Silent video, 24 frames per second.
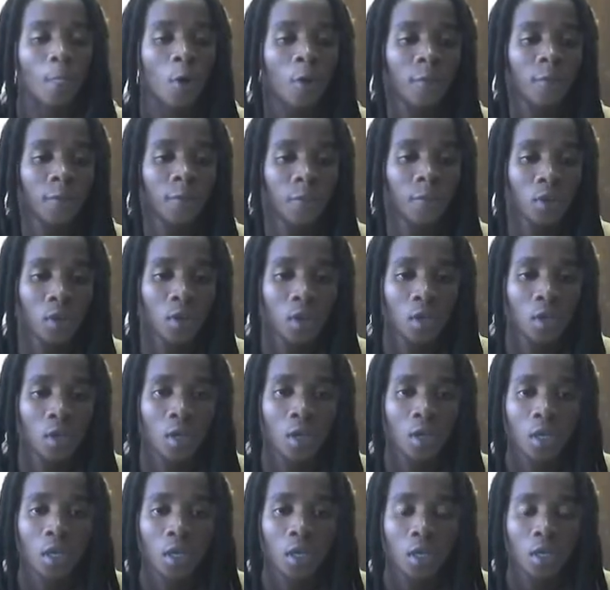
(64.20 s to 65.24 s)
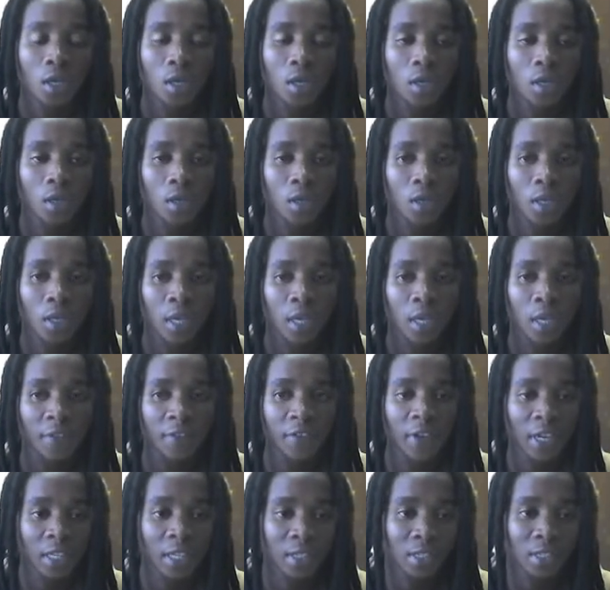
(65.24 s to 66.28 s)
of
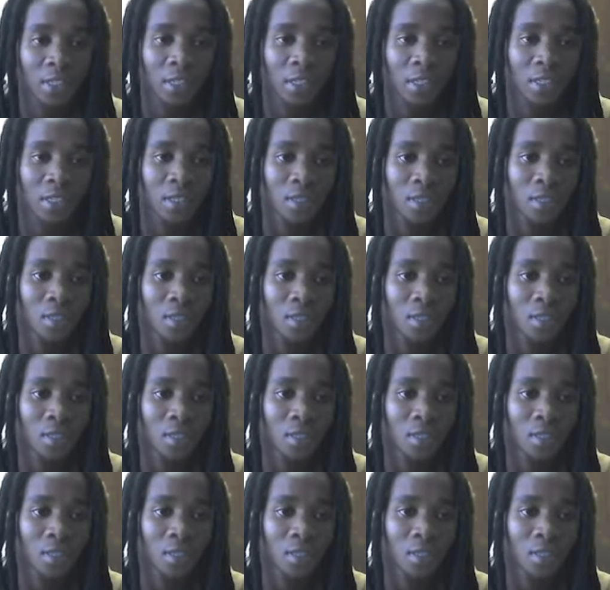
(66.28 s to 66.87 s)
referencing.